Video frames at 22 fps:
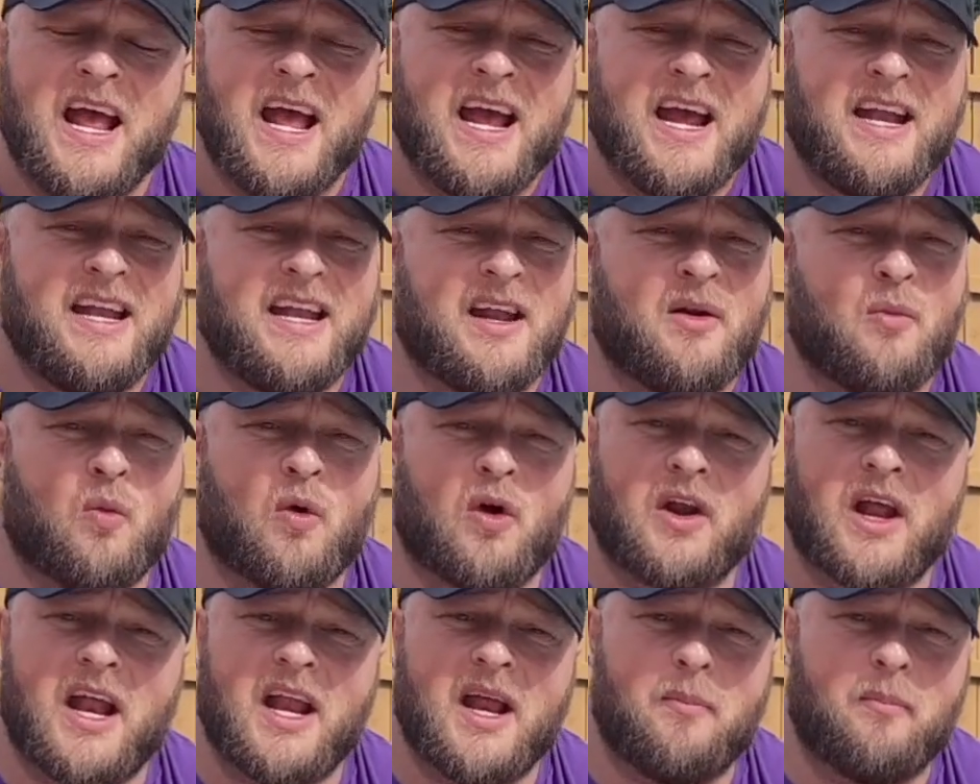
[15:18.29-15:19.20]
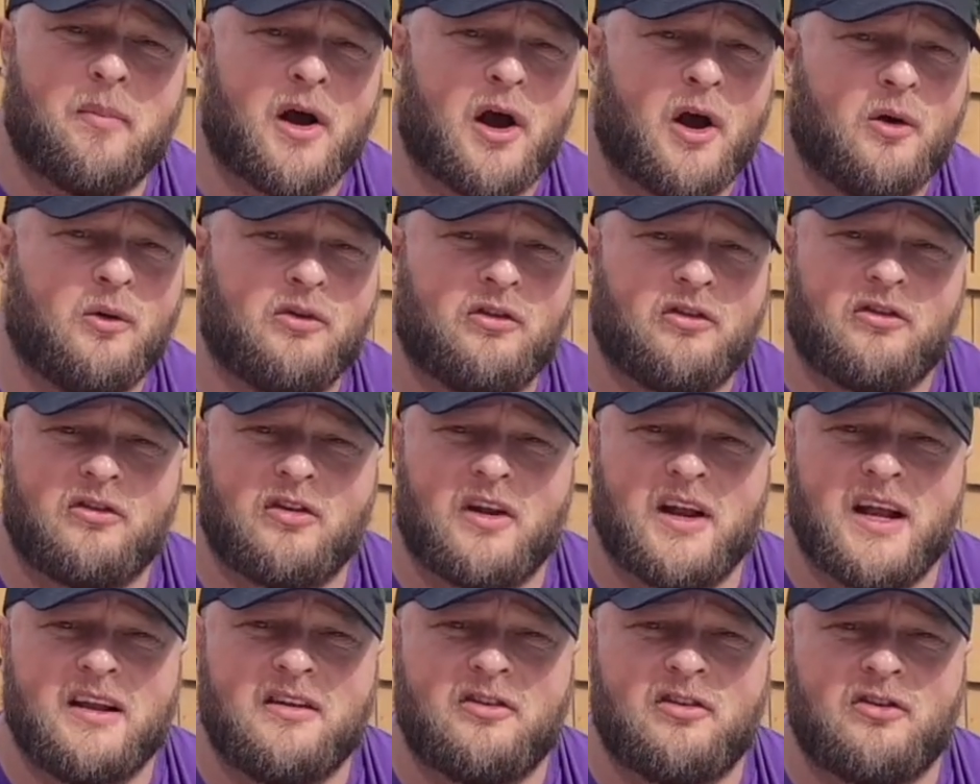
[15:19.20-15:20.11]
He didn't want any posts on
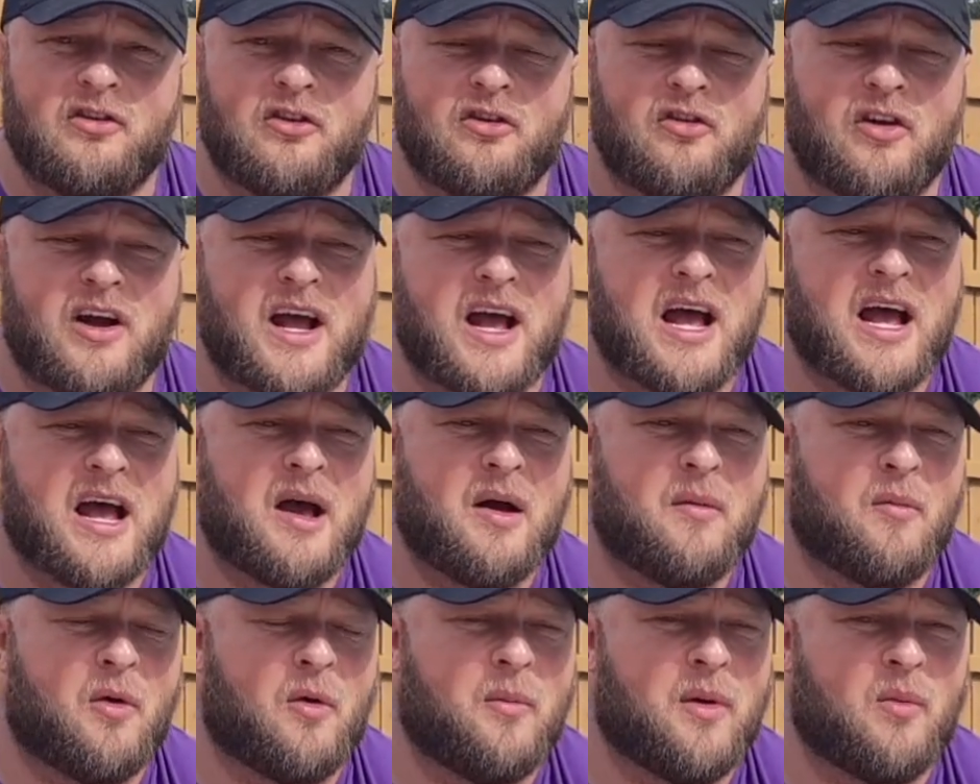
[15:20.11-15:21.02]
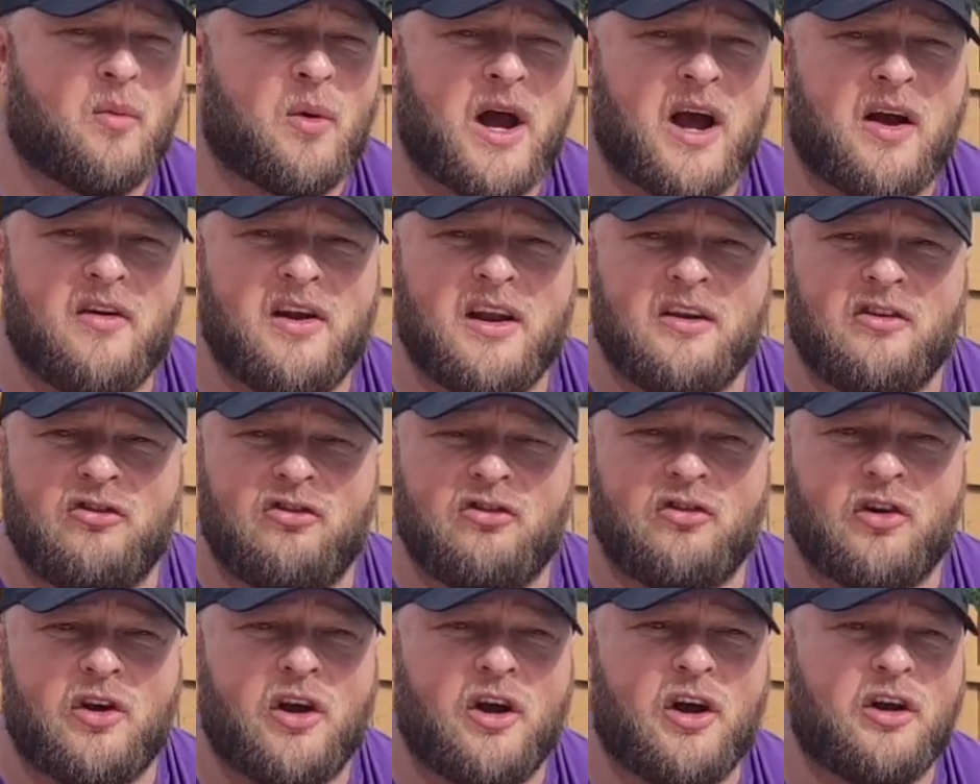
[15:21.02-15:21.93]
Instagram or me wearing his
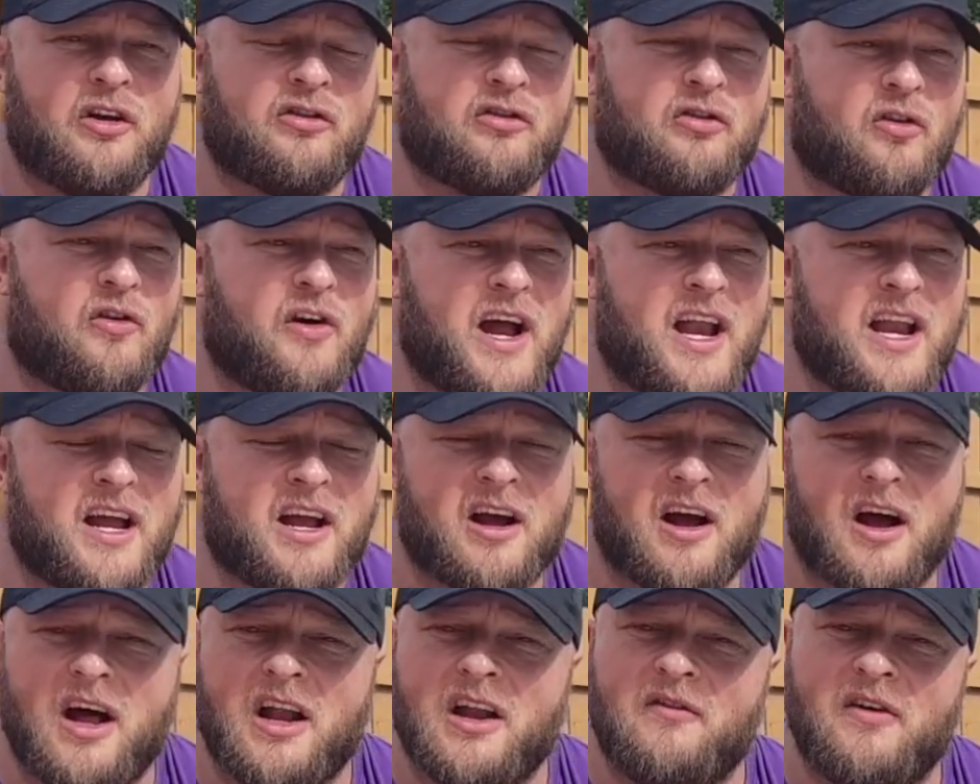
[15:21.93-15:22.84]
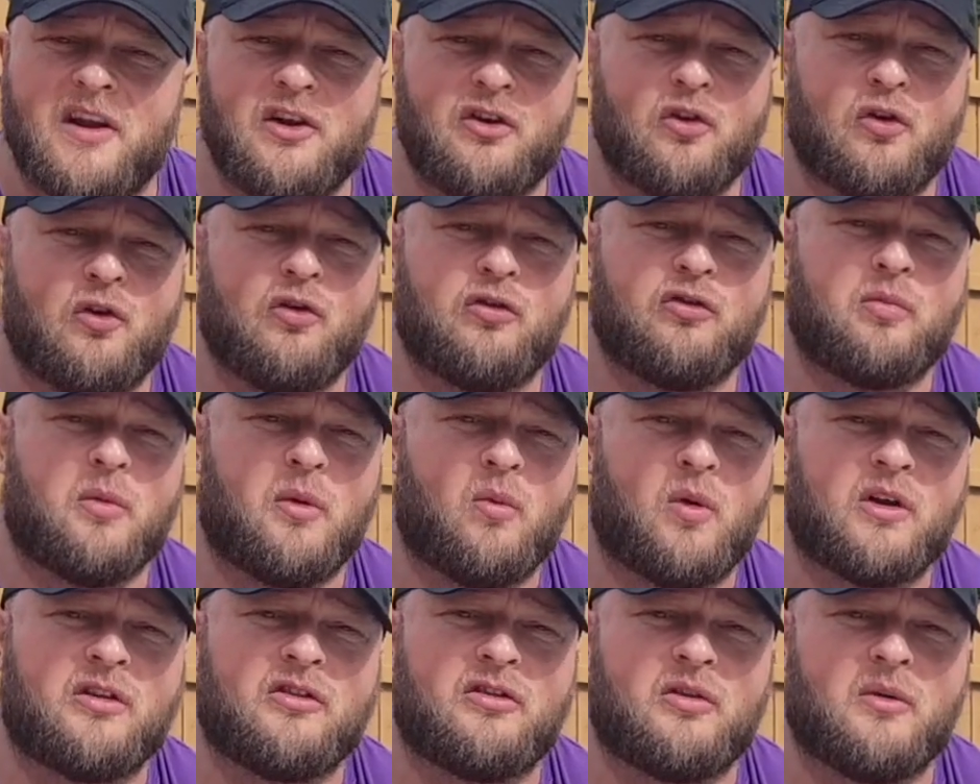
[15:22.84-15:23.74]
shirts or any kind of endorsement
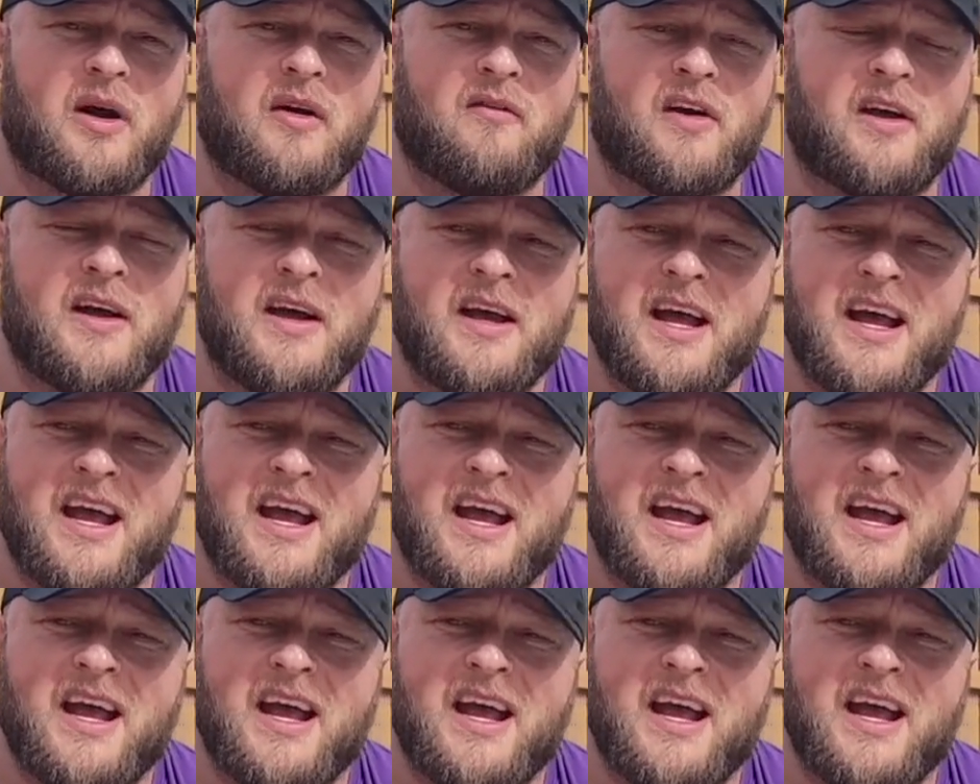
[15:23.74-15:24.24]
whatsoever.